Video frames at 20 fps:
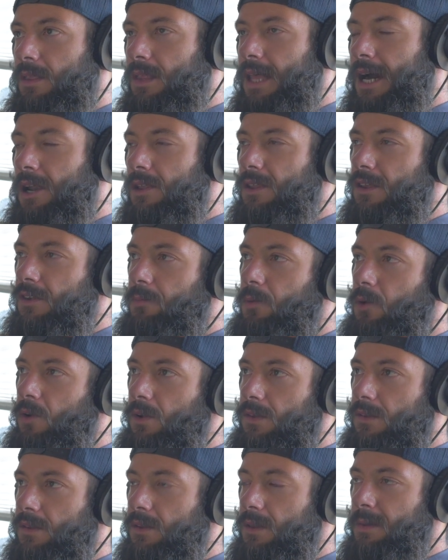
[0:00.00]
out of the
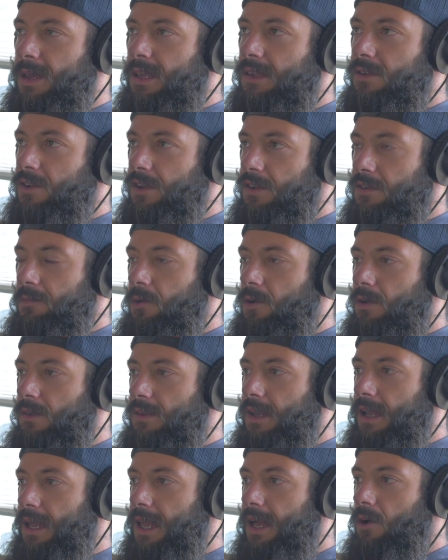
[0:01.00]
sports, the mainstream sports
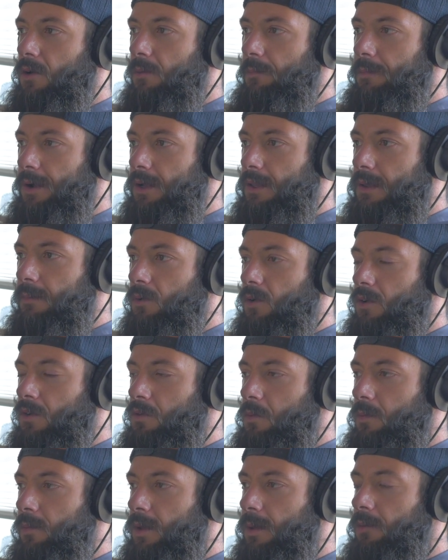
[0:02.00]
that I can compare the most
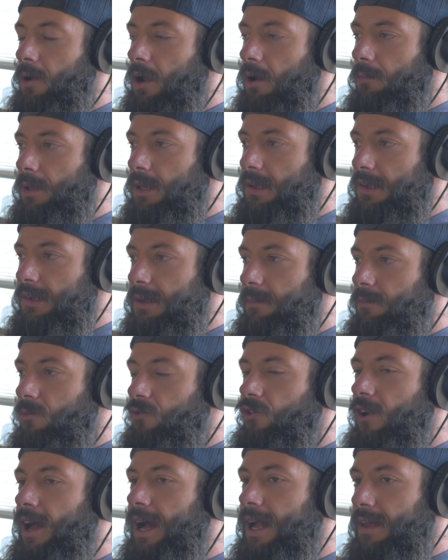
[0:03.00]
would be probably some
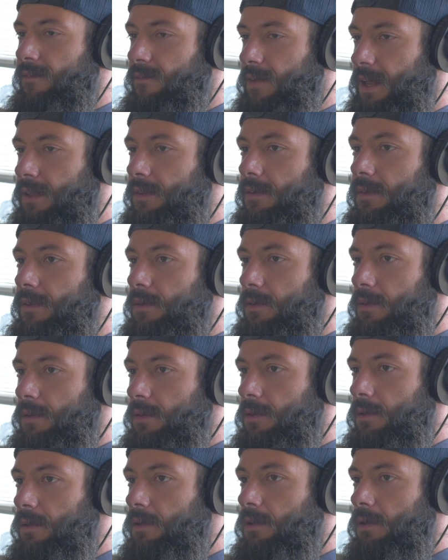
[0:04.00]
track event
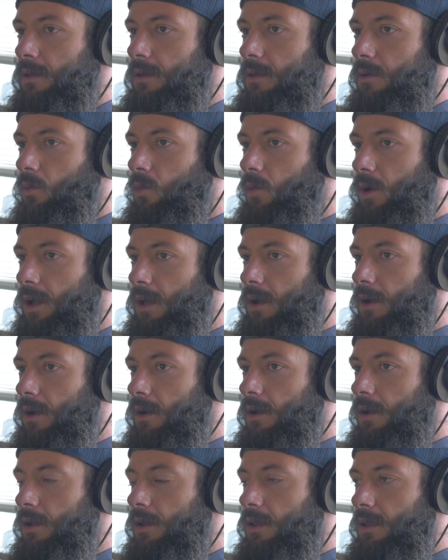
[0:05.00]

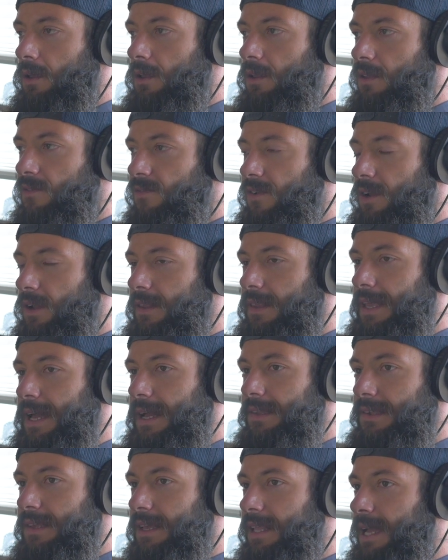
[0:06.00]
where it's very,
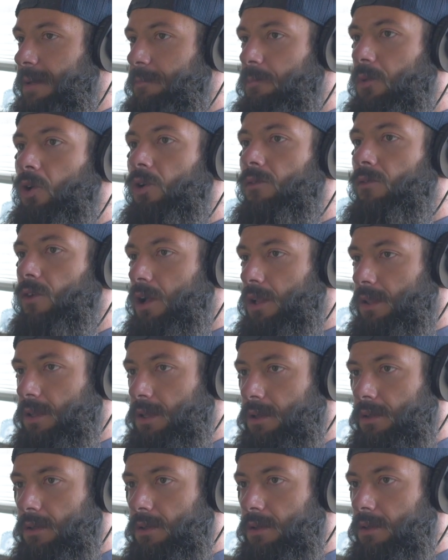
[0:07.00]
say like pole vaulting.